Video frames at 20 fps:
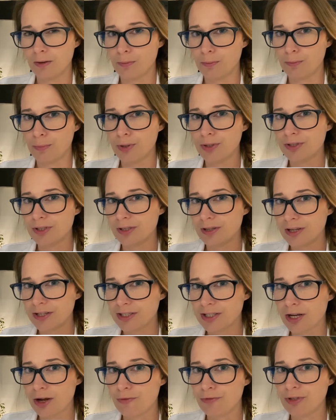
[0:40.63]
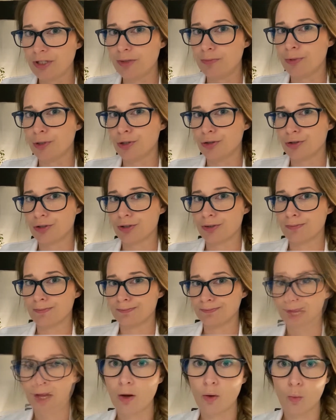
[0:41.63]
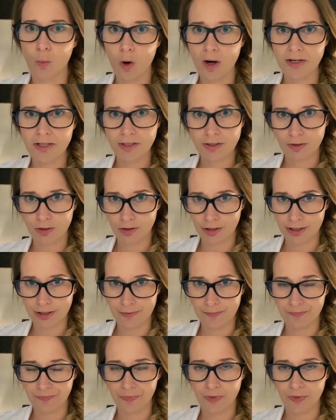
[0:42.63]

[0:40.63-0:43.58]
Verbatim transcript: But let's have a deeper look. What is oil?